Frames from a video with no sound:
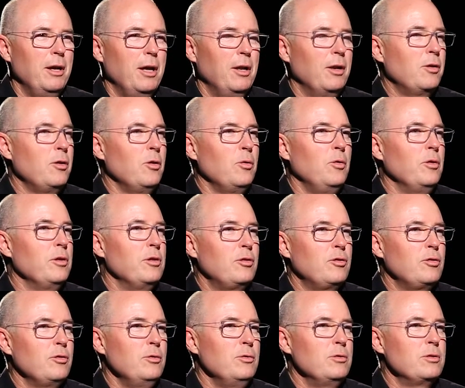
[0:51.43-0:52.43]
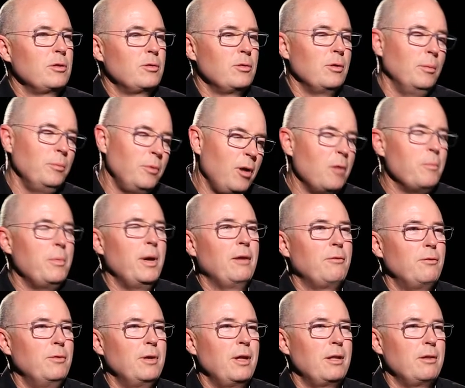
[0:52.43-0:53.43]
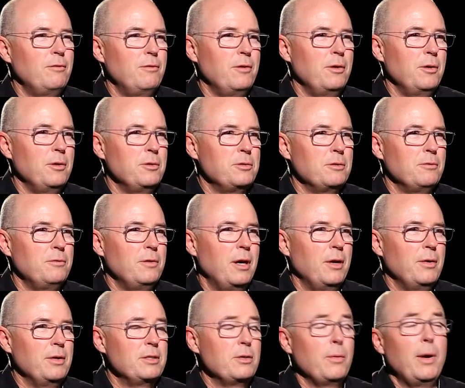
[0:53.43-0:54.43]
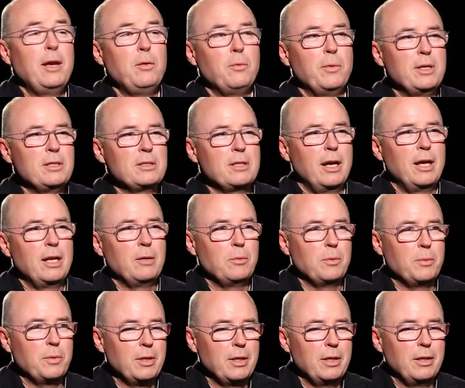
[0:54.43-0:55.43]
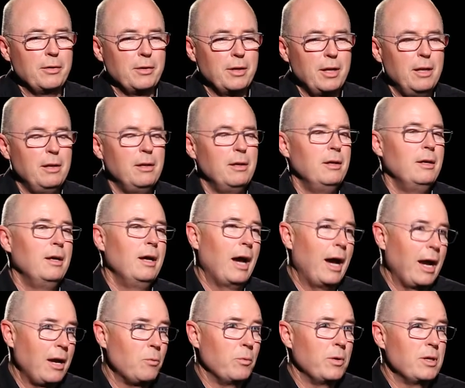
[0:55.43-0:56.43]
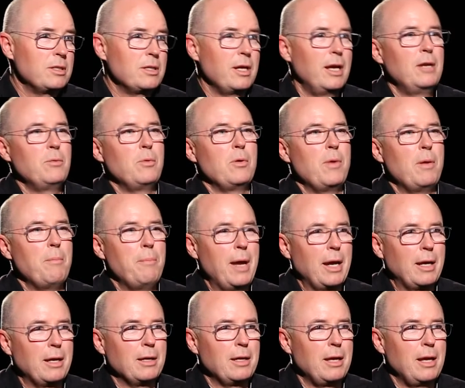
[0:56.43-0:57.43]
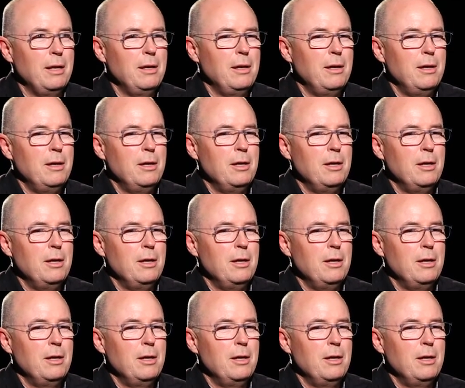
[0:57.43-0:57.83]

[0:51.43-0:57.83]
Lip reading: And I got all enthused. I thought, I'm going back for another photo safari. So 8 weeks later, we were there again. 8 weeks later, we went back again.